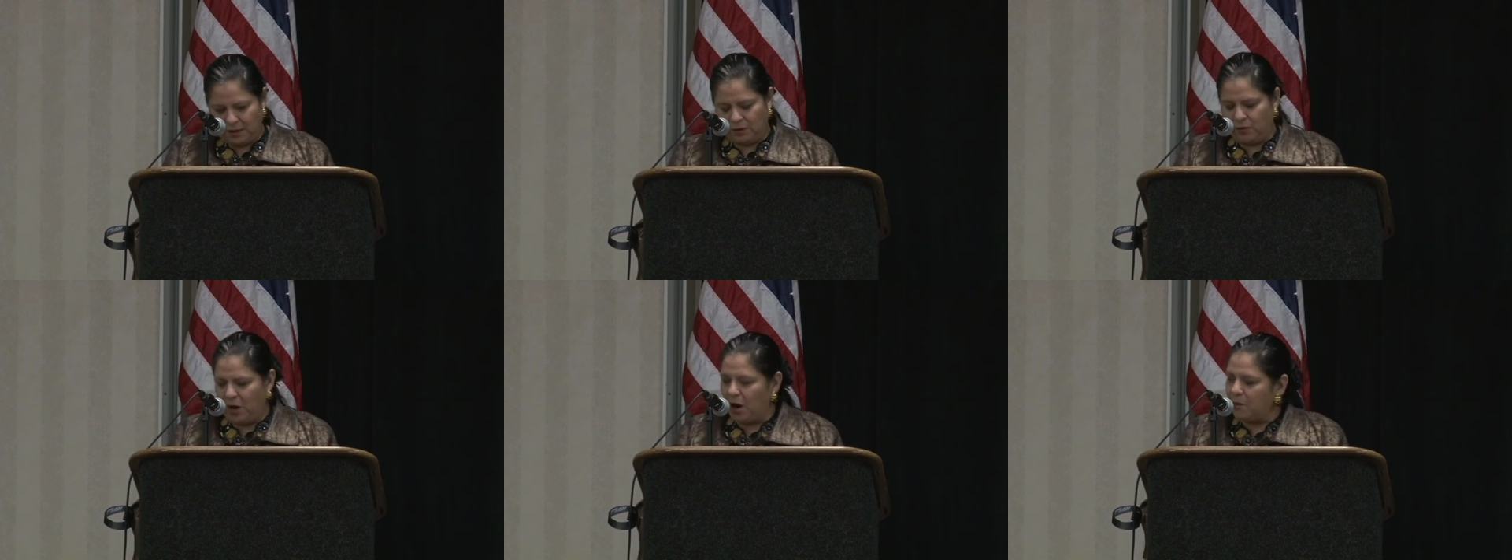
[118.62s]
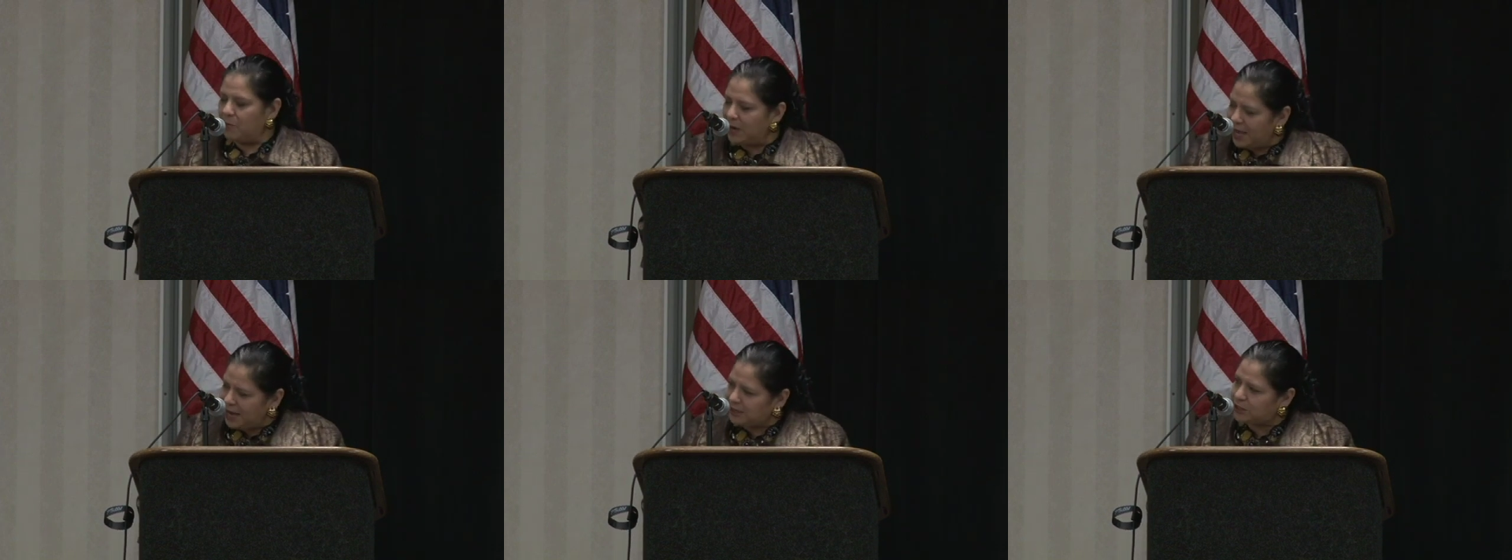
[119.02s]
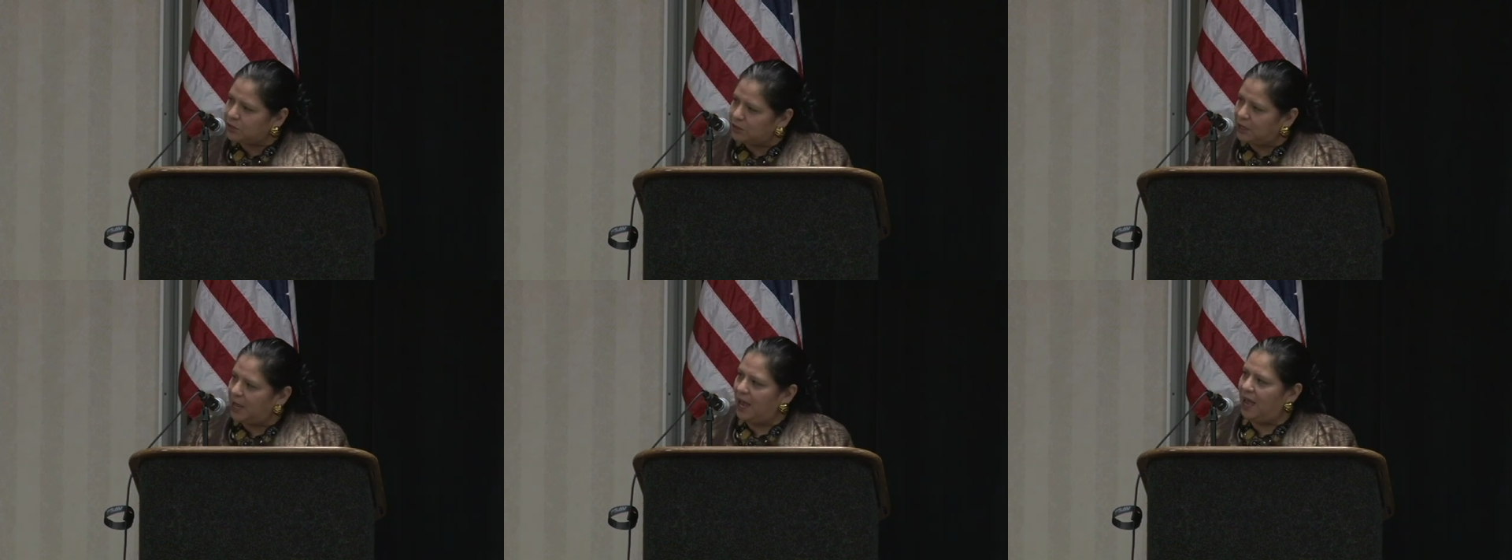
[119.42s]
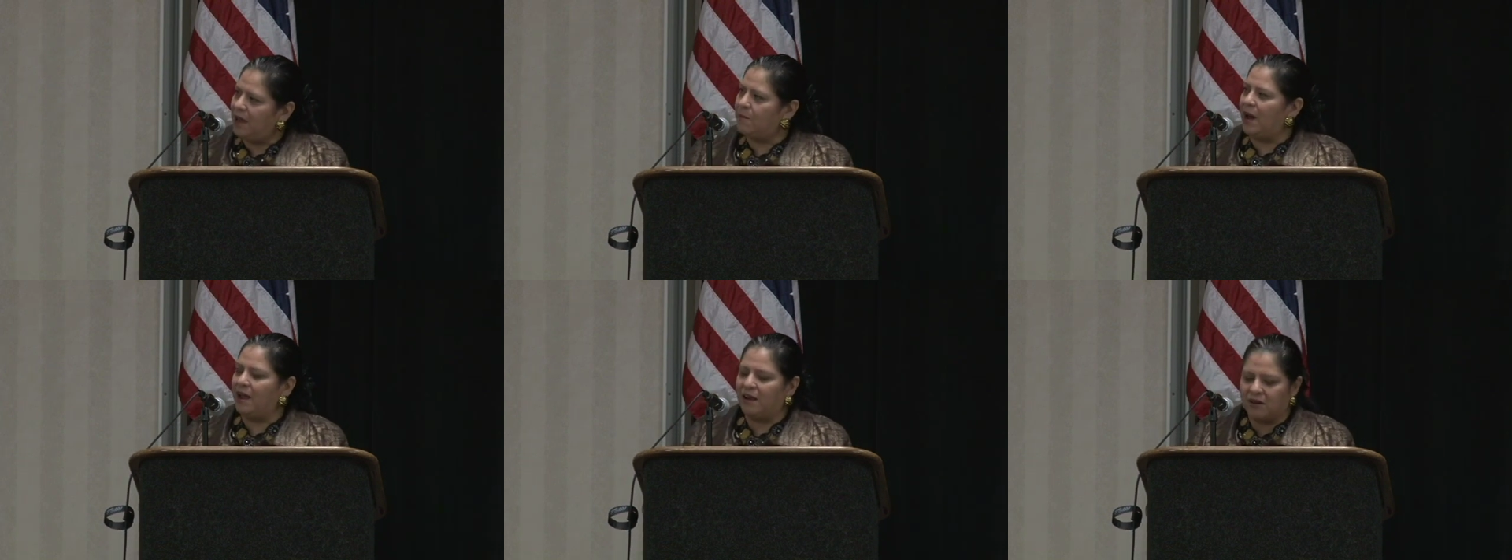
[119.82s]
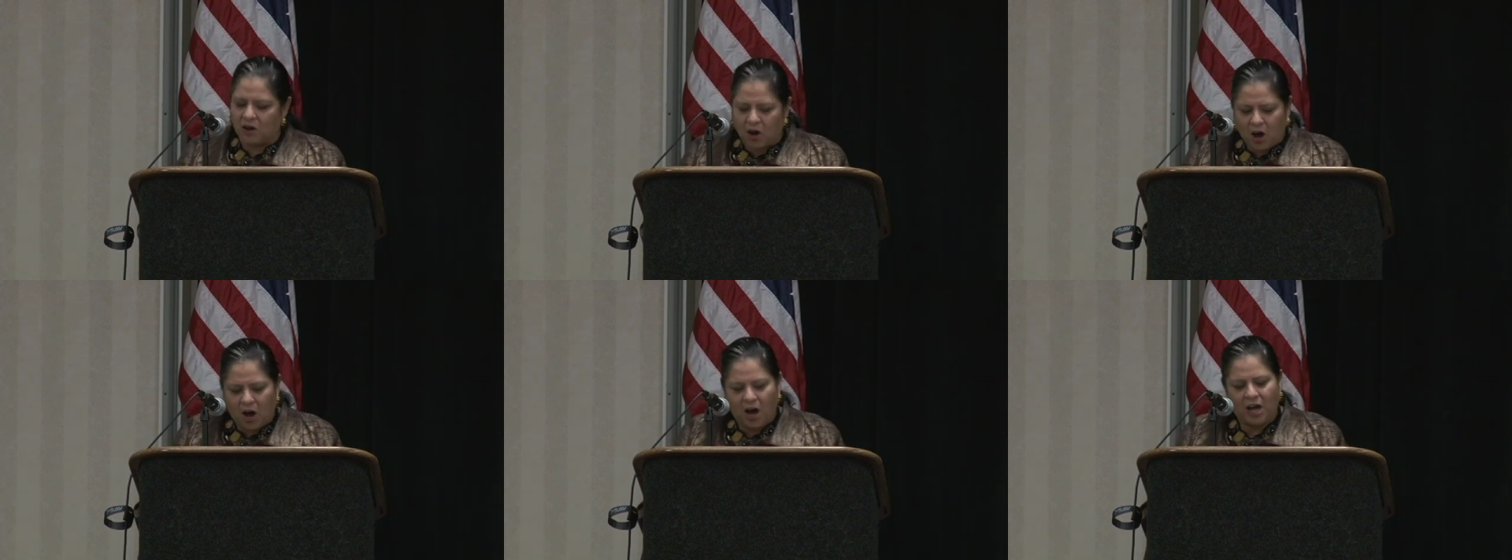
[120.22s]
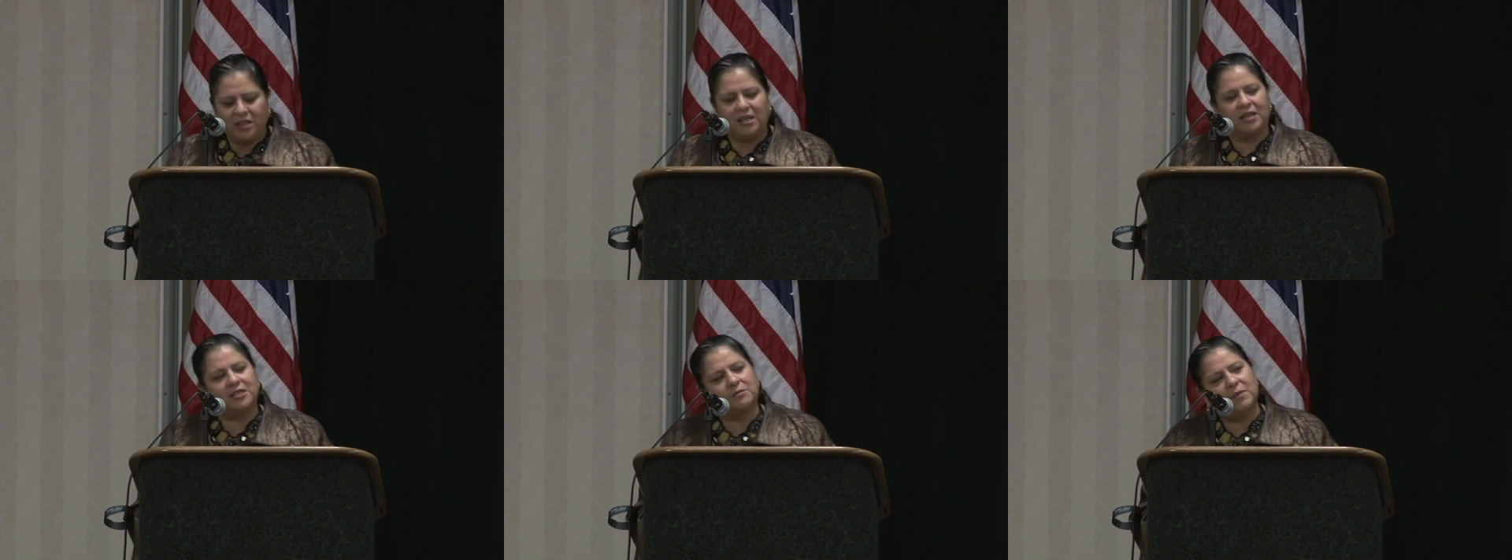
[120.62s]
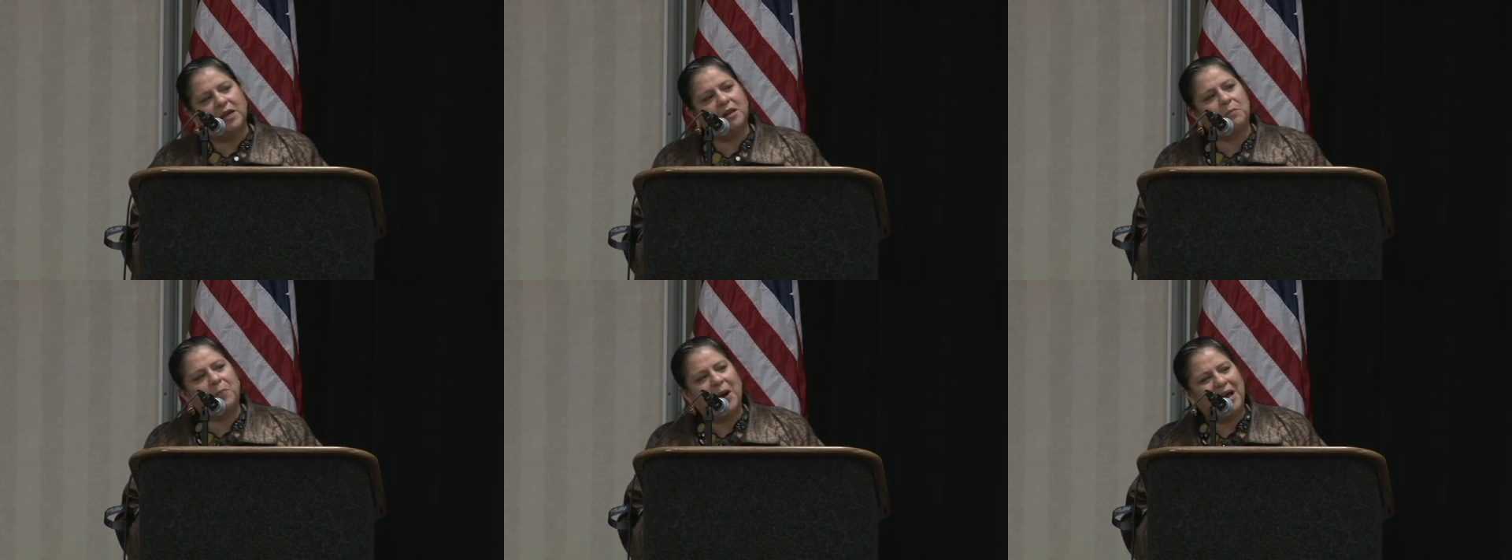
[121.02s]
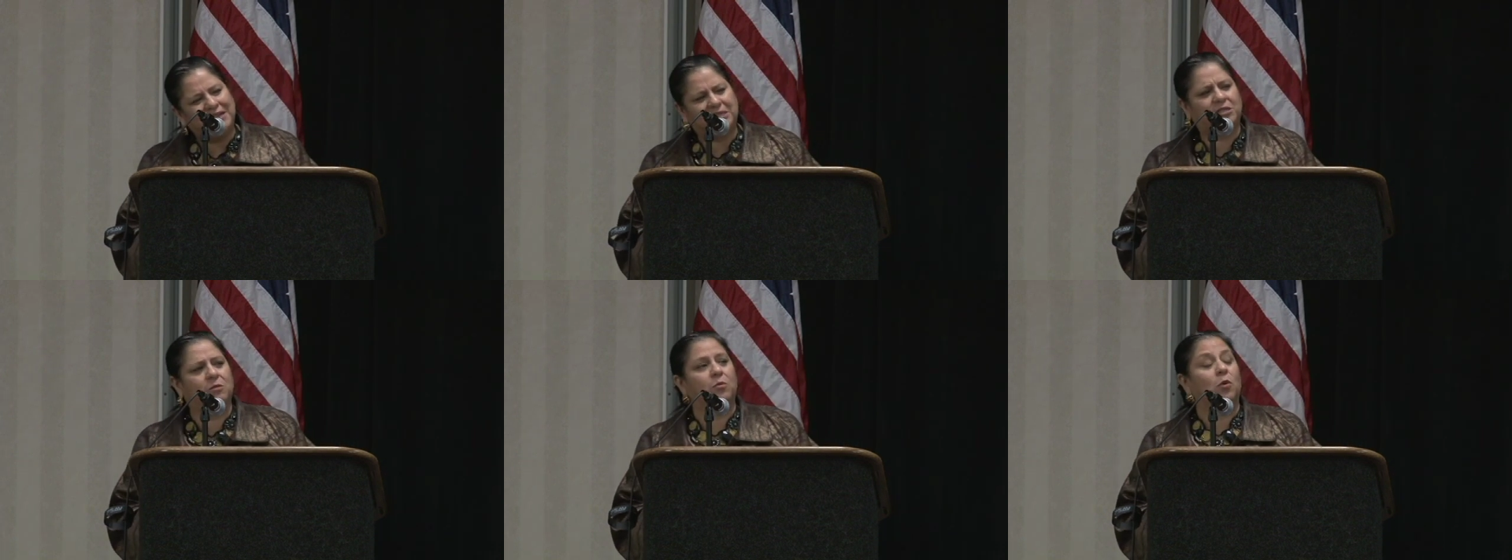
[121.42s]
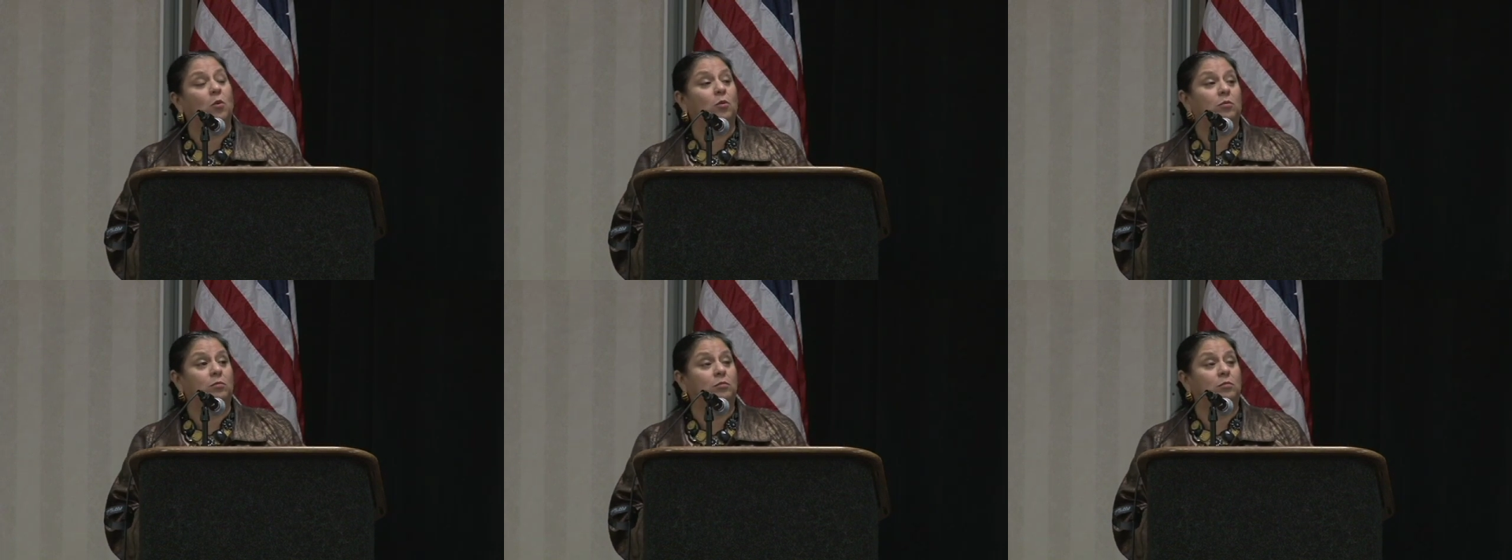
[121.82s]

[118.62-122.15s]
We are blessed today by a God that has made it possible